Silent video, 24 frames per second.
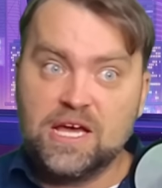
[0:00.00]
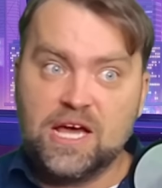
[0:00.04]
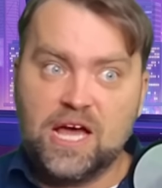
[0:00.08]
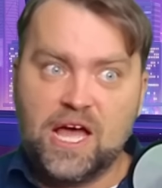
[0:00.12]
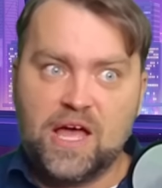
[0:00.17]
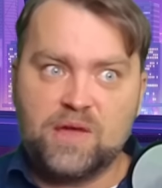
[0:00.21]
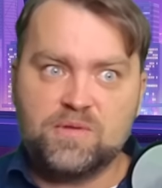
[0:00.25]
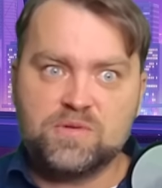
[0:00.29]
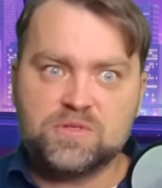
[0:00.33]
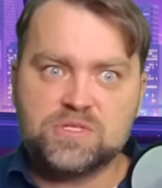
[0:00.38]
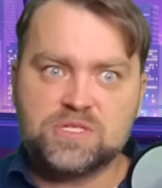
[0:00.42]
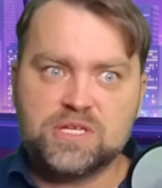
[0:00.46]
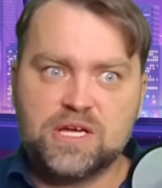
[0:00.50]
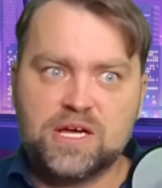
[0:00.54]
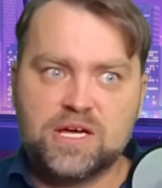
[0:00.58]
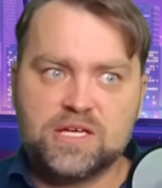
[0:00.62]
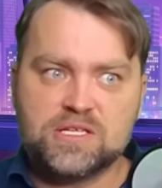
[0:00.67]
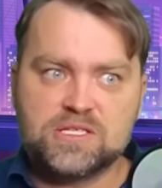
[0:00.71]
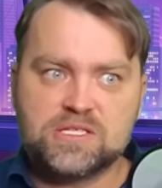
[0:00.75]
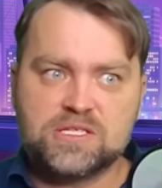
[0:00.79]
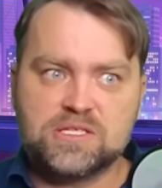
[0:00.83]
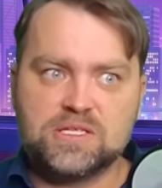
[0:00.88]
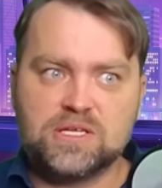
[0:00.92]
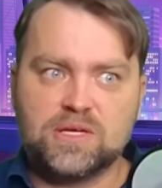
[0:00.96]
I was
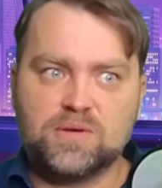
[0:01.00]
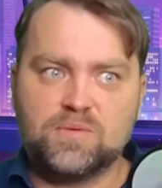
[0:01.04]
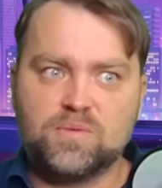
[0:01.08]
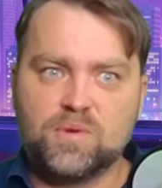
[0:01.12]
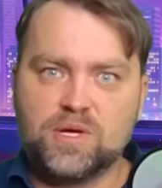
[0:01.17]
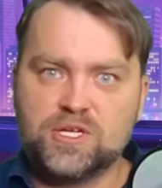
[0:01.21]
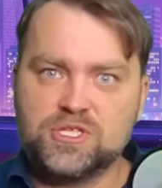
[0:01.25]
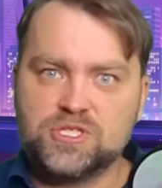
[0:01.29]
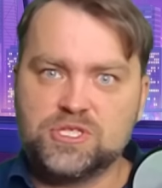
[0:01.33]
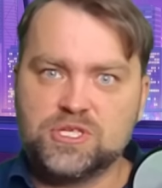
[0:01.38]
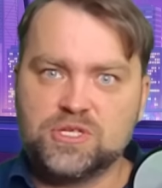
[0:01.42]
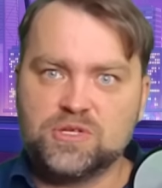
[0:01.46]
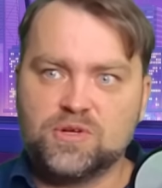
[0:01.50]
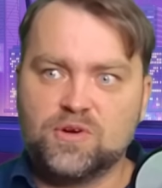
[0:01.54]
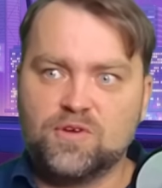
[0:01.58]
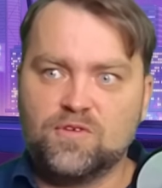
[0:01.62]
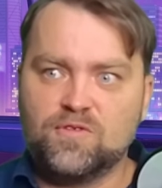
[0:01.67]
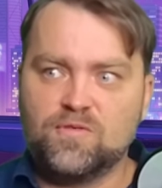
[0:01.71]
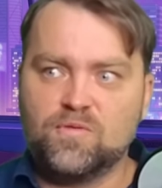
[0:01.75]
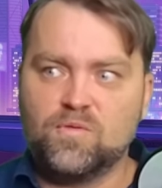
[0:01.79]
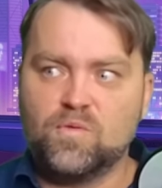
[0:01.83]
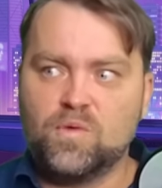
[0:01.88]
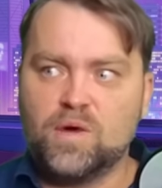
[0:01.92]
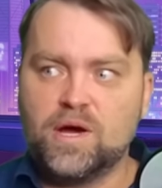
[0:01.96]
asked the question
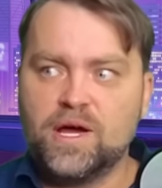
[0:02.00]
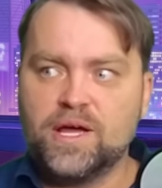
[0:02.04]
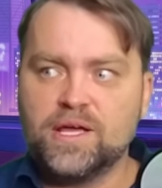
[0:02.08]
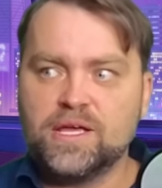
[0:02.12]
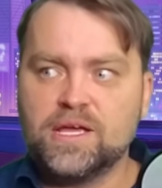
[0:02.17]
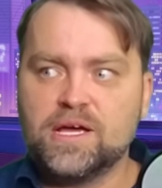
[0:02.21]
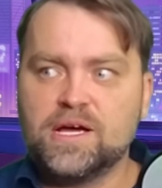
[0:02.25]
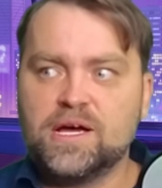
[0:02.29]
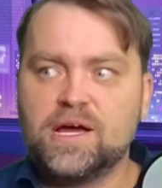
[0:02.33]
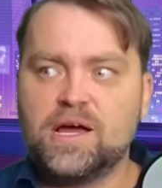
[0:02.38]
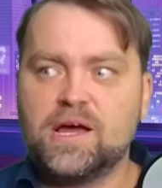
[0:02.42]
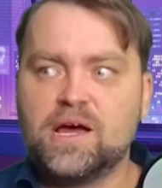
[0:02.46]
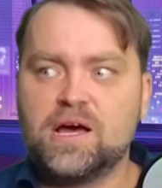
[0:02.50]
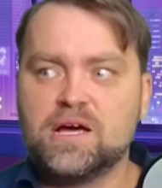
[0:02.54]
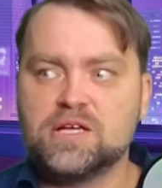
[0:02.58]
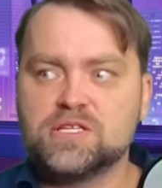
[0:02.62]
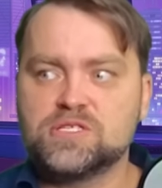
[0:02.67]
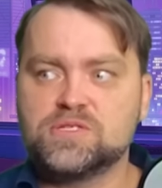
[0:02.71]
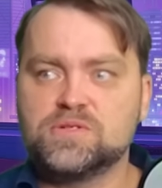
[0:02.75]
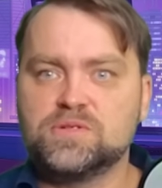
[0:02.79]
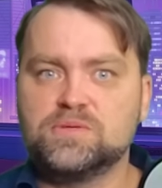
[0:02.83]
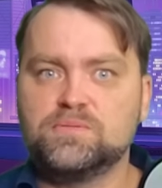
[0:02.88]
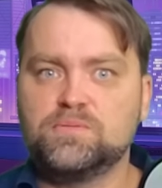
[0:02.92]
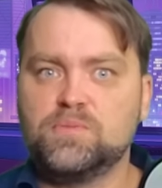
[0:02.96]
of why I
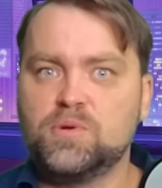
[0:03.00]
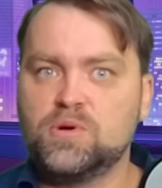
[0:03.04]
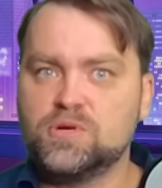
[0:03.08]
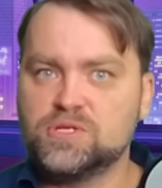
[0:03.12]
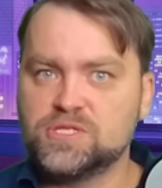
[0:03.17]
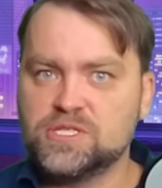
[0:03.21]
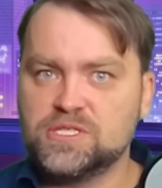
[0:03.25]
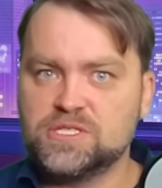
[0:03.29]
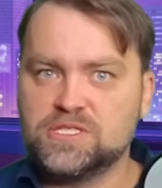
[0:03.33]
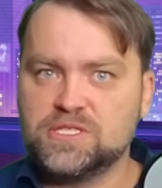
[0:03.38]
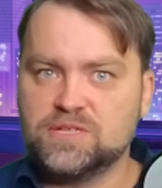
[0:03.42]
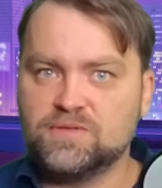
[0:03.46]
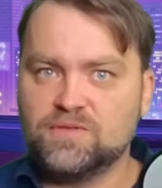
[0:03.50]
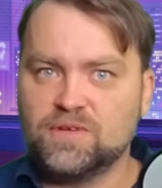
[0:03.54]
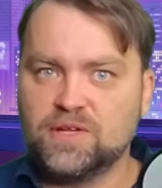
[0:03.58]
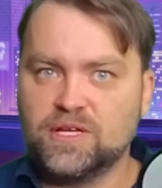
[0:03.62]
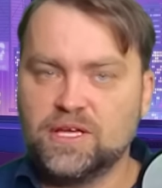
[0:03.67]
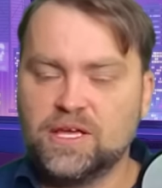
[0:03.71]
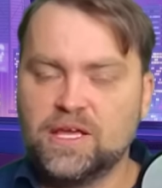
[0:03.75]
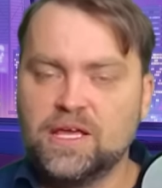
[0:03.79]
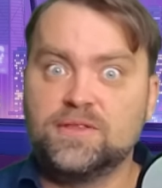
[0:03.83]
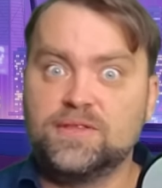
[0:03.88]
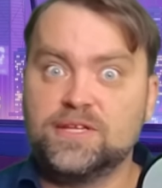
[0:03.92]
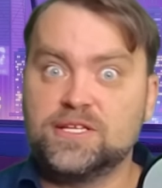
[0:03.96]
answered
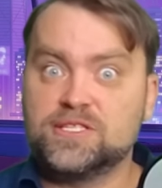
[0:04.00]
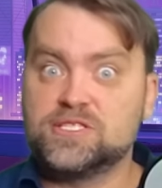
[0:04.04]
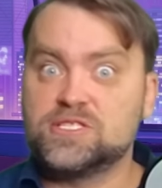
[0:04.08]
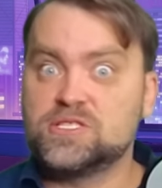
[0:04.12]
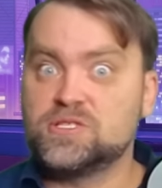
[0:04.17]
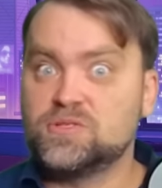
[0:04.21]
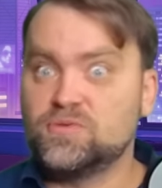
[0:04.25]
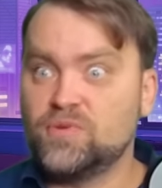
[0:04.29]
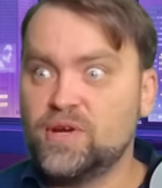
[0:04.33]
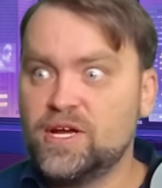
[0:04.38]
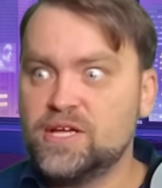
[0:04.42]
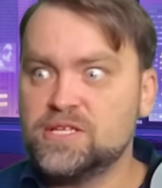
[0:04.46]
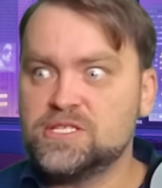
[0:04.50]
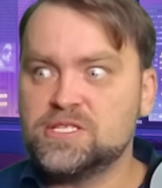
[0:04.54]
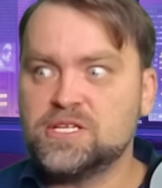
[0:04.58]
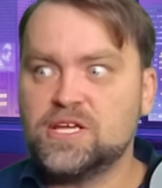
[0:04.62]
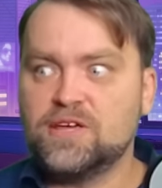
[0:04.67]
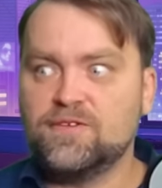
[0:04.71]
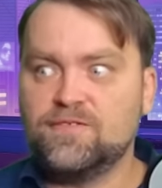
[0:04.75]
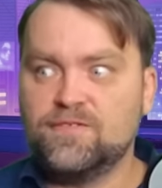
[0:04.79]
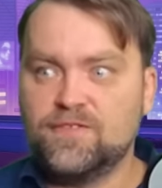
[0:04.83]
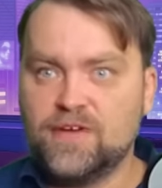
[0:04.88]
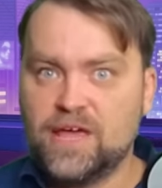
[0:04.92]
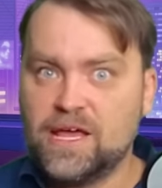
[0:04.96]
positively that stress
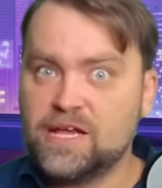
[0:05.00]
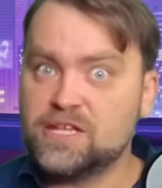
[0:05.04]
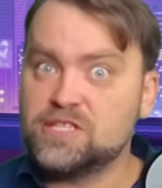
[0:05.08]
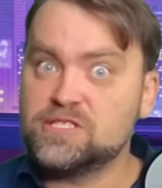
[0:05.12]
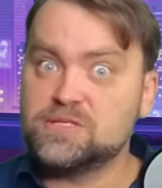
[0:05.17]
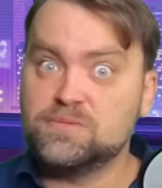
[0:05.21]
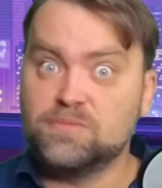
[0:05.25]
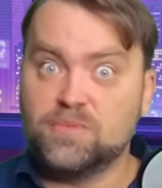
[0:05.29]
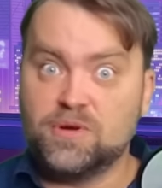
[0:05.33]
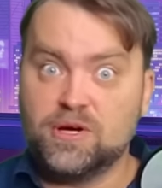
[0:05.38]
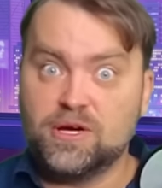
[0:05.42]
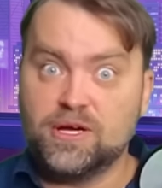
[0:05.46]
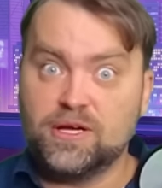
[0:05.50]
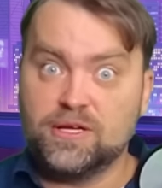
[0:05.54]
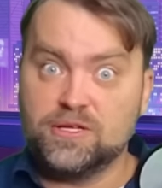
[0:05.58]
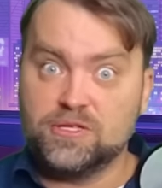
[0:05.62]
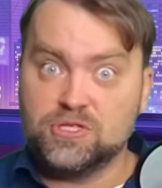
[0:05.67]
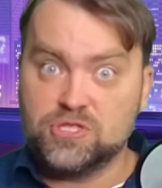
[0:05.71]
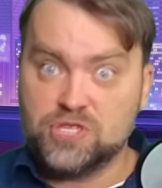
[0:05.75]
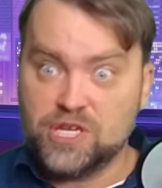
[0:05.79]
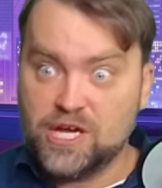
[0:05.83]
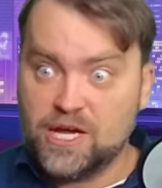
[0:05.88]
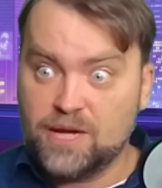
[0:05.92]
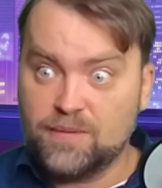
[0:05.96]
affects my
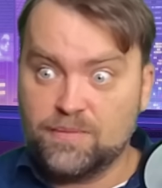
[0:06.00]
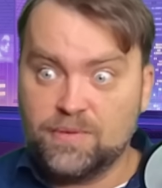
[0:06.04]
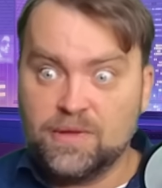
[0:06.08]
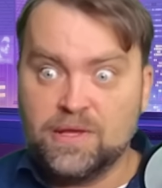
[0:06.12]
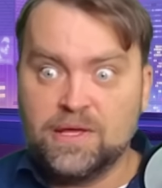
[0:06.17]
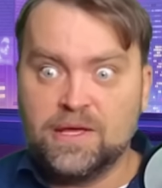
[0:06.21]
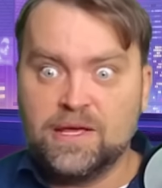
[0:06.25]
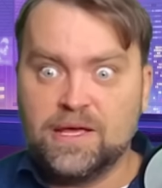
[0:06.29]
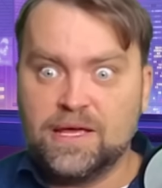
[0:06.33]
job,